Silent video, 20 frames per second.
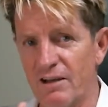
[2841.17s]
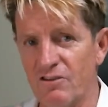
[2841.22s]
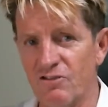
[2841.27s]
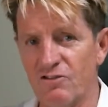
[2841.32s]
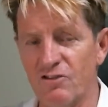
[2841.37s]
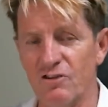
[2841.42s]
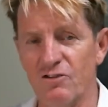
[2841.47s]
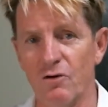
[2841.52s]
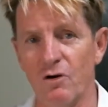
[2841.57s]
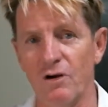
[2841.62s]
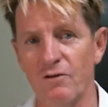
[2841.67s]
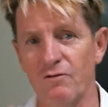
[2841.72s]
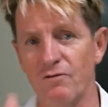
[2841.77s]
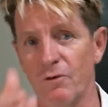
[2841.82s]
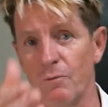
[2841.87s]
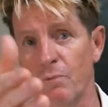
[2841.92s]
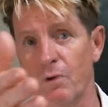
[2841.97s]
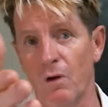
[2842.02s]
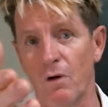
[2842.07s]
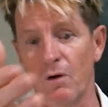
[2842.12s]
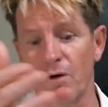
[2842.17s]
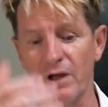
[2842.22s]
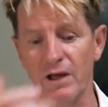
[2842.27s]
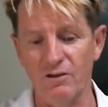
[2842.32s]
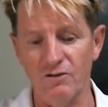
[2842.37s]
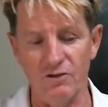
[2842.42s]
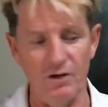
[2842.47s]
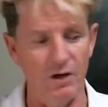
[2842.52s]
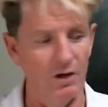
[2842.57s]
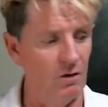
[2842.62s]
It's designed for
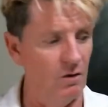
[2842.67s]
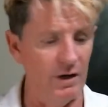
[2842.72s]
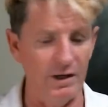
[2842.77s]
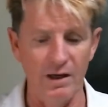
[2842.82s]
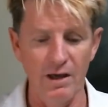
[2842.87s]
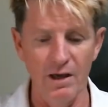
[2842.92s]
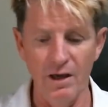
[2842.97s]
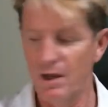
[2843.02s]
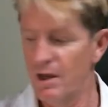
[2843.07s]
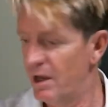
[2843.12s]
blogging. So like